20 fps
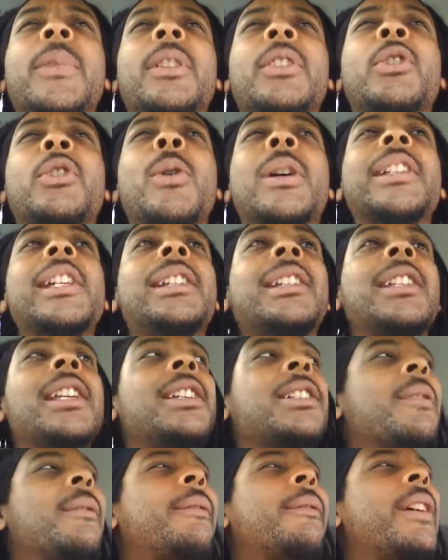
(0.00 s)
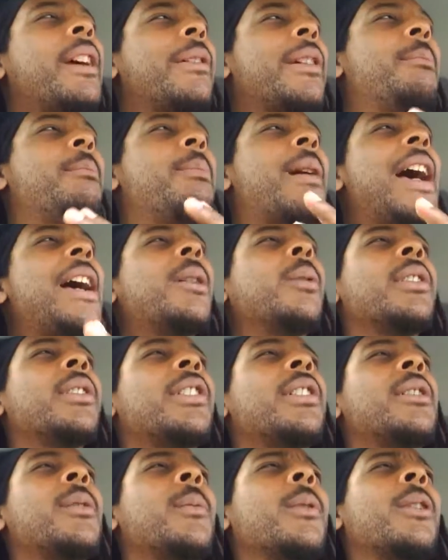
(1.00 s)
So I think things are very
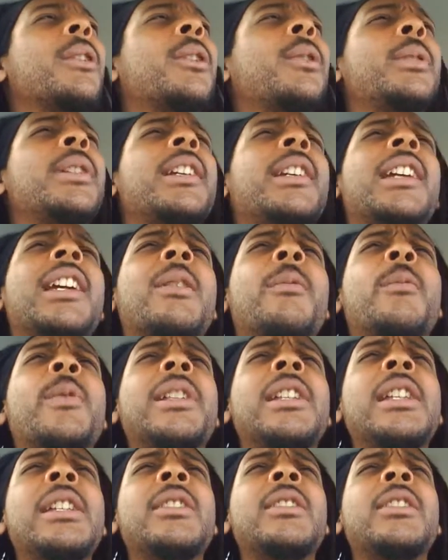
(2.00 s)
backwards in the world, and we